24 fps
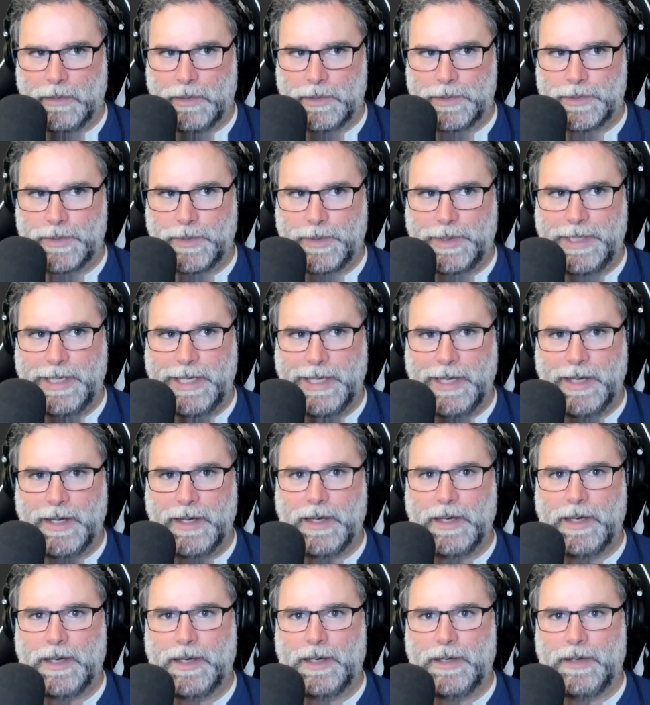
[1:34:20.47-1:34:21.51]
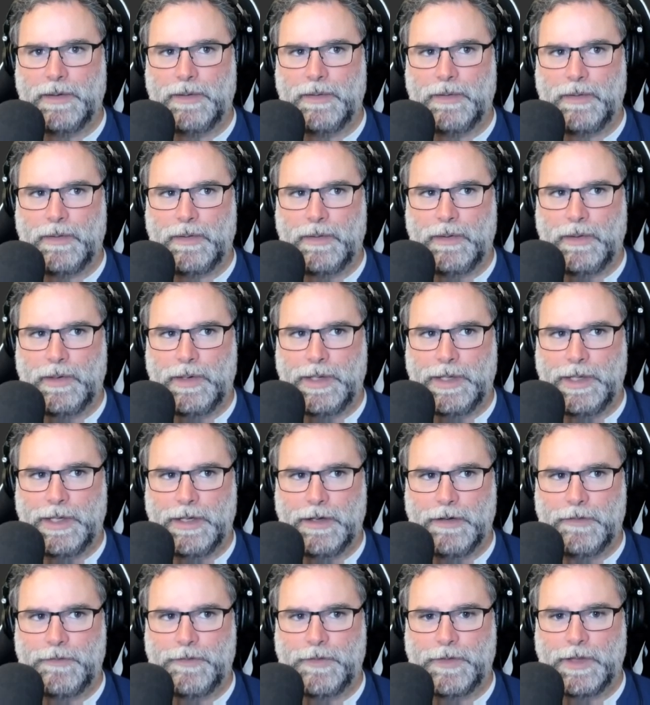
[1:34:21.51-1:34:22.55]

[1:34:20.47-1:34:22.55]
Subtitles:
So here for